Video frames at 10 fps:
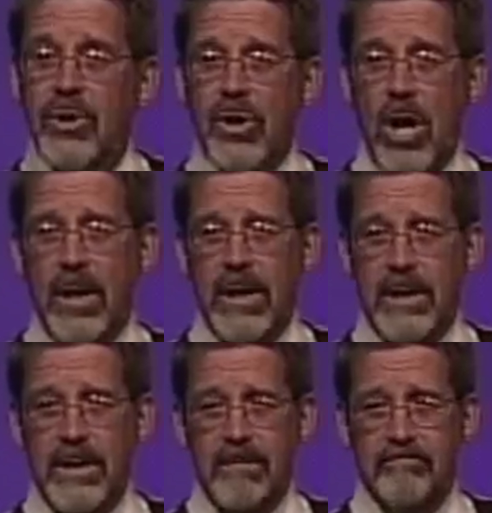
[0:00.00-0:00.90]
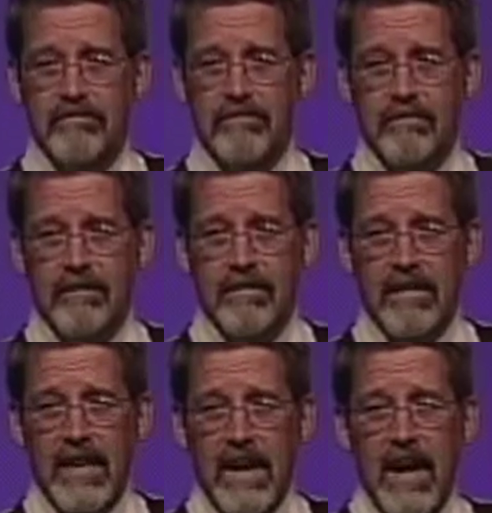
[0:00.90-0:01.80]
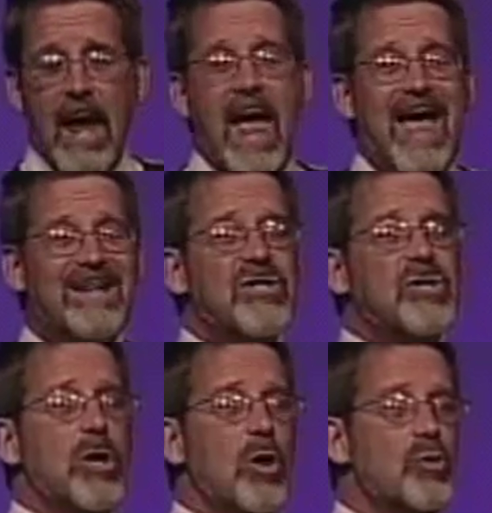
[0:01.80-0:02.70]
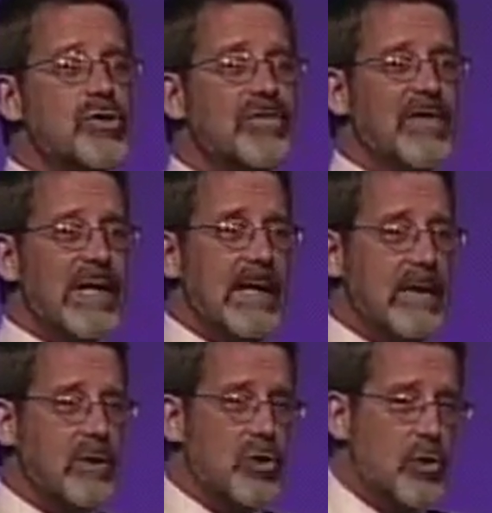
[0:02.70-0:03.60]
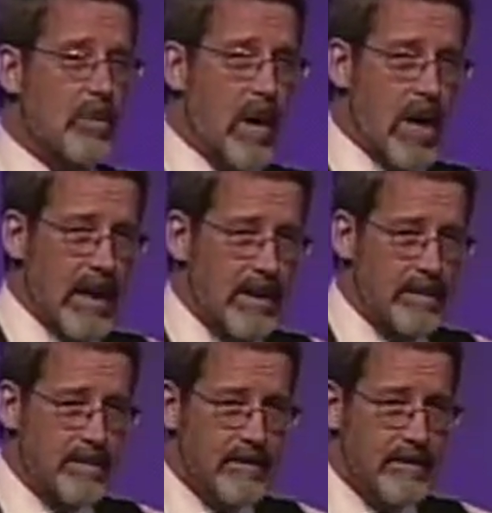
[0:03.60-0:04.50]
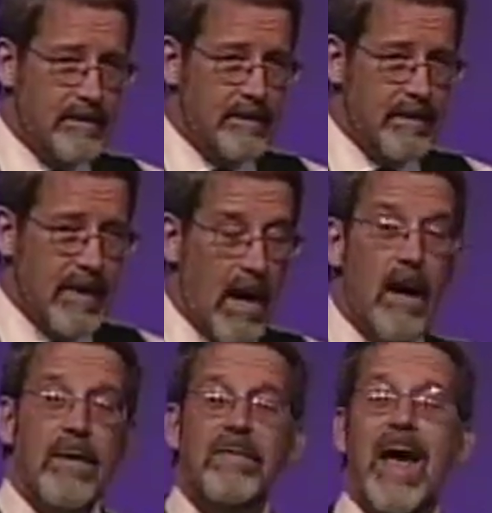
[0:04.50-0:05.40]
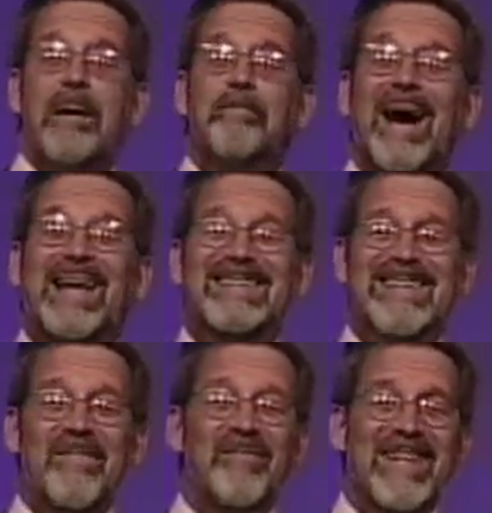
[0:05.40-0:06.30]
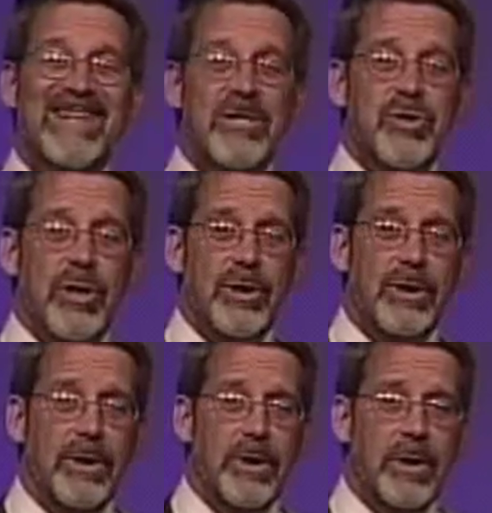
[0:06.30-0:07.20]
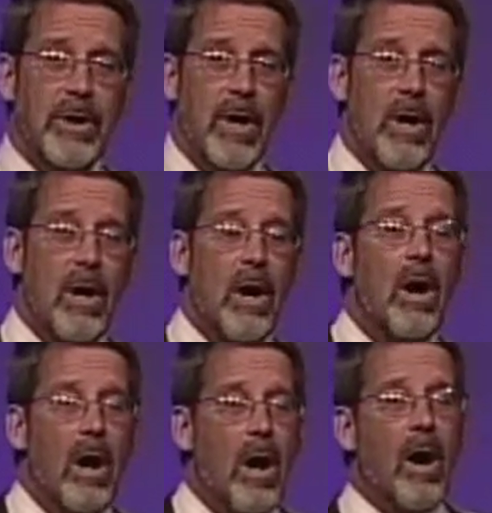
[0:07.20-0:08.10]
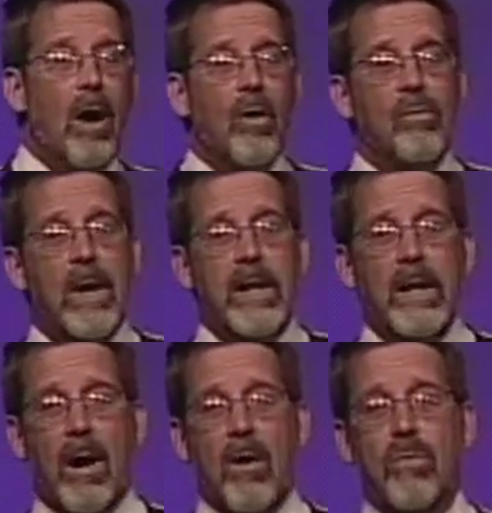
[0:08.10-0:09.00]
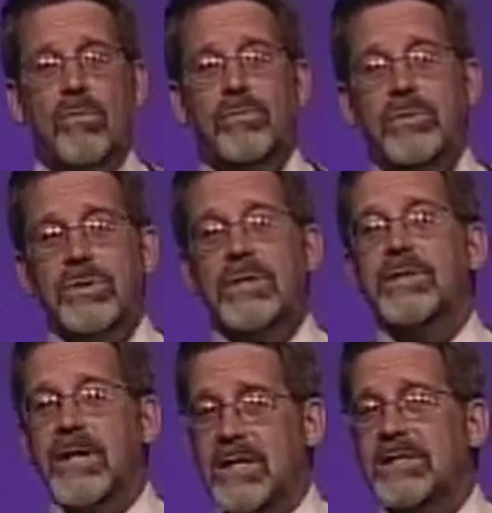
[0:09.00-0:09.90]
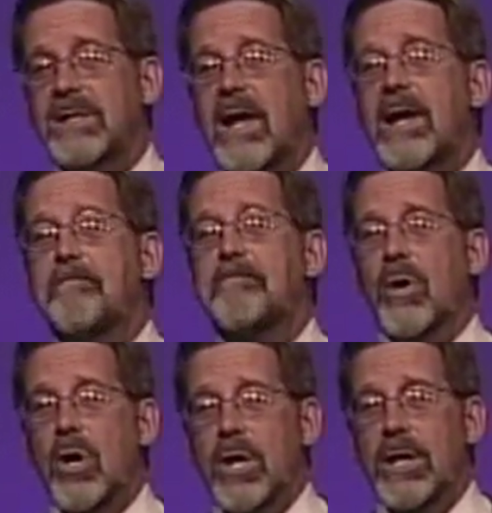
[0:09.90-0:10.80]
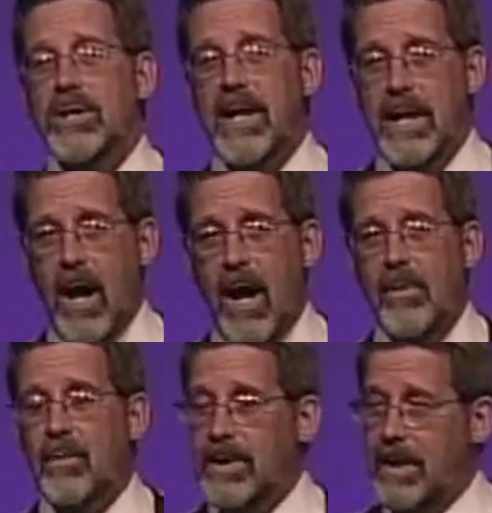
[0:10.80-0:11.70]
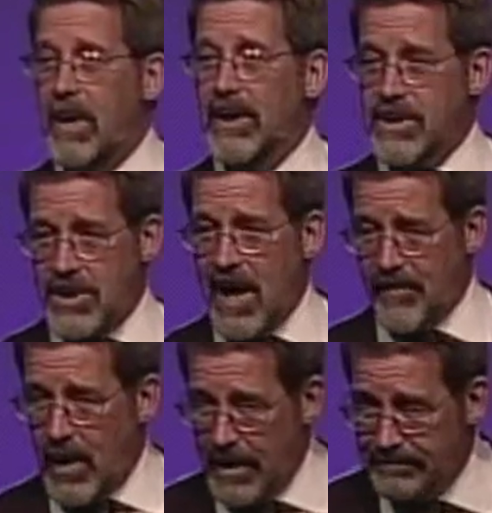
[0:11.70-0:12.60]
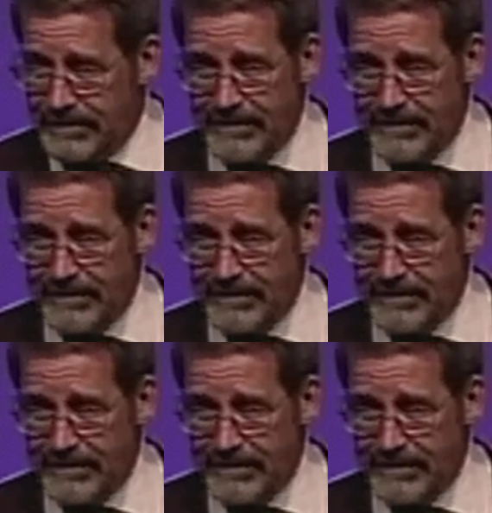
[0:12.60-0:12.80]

Targeted exclusively to a market that by definition already owns the same book they got when they bought the software.